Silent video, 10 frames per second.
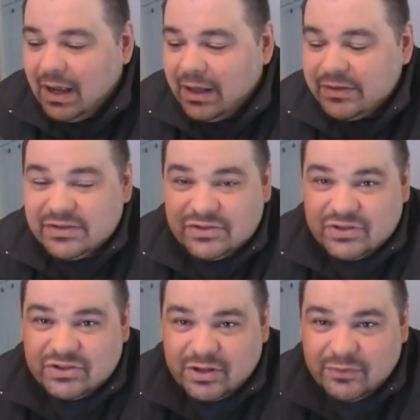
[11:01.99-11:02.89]
This is
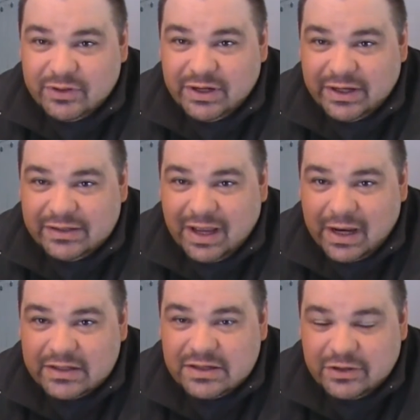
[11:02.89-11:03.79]
just a 3-die
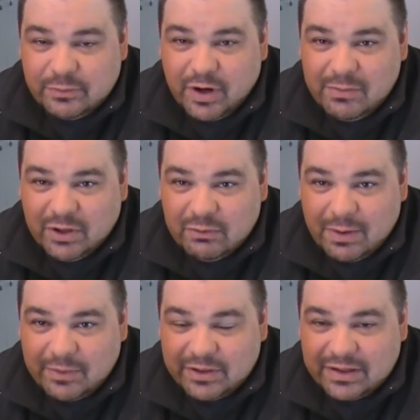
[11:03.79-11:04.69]
attack. It's not your primary
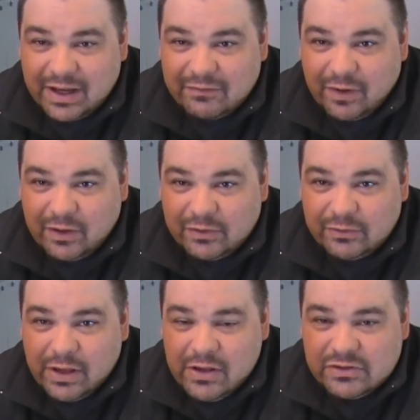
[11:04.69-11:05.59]
weapon attack
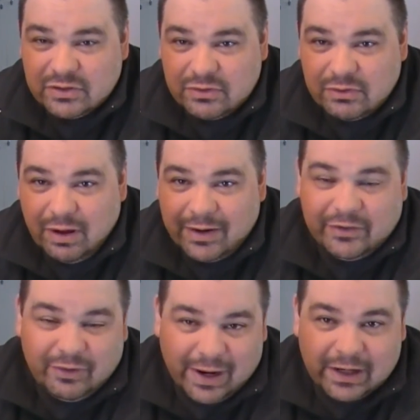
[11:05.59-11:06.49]
value. So on a
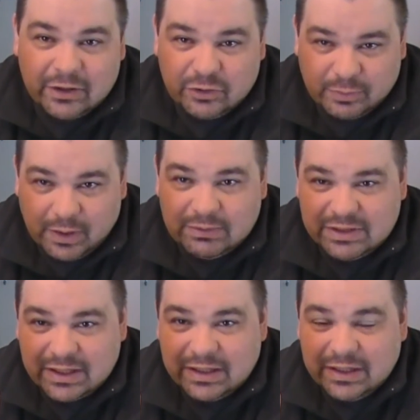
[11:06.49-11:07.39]
dragon, you're probably
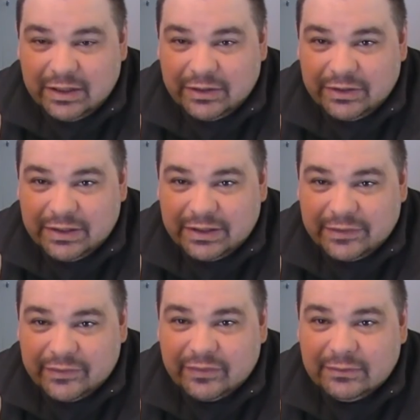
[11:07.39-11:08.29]
taking a hit on the
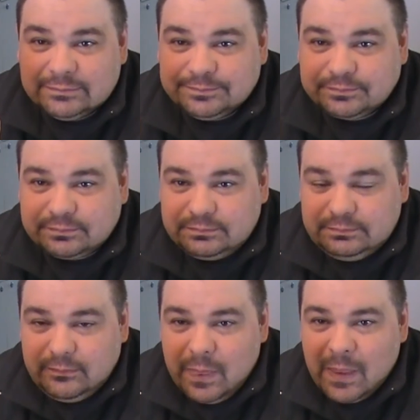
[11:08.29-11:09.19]
dice.
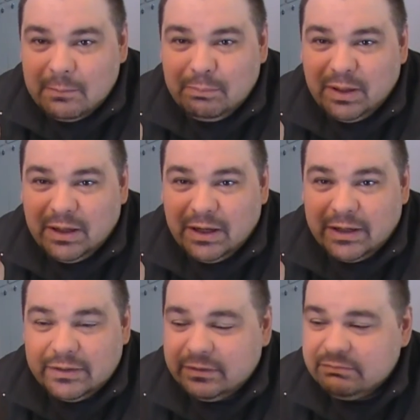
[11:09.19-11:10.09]

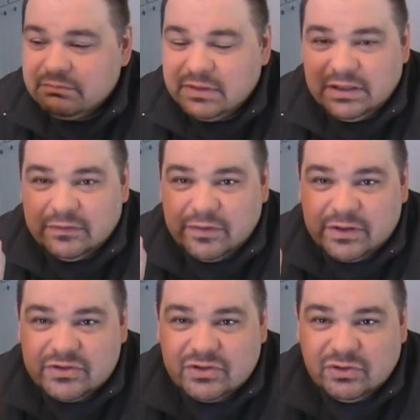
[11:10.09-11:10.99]
But give
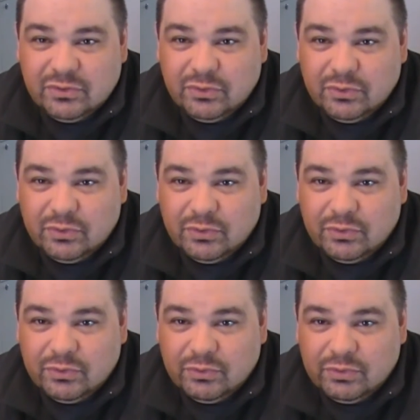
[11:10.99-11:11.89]
this
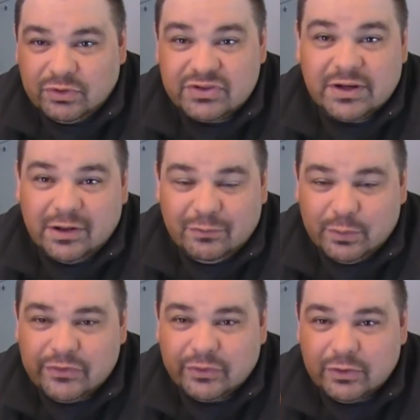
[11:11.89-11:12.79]
to your Sun Elf
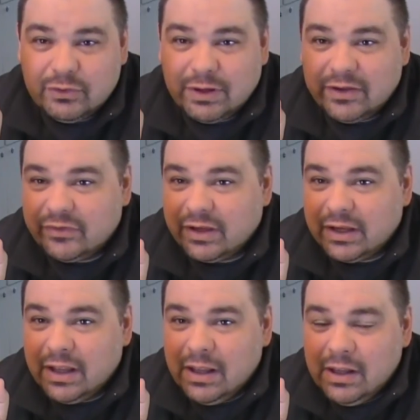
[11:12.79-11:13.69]
Wizard, who has
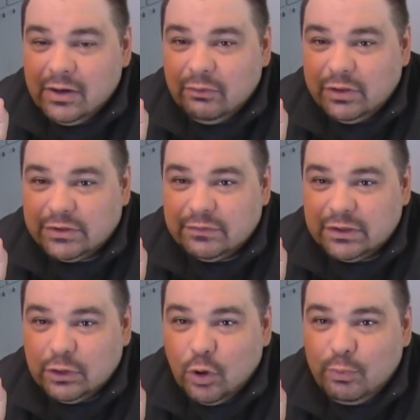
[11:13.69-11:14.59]
a relatively
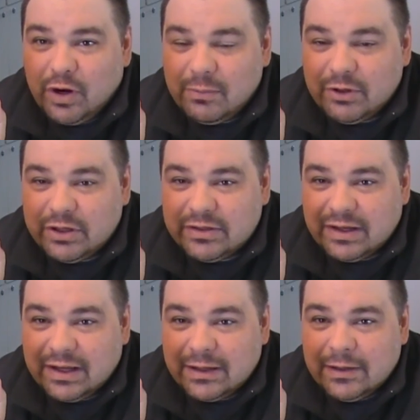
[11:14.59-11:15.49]
low primary
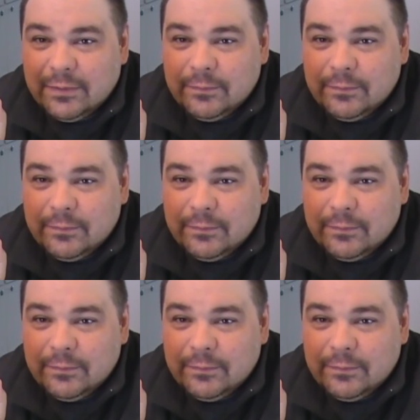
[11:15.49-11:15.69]
attack.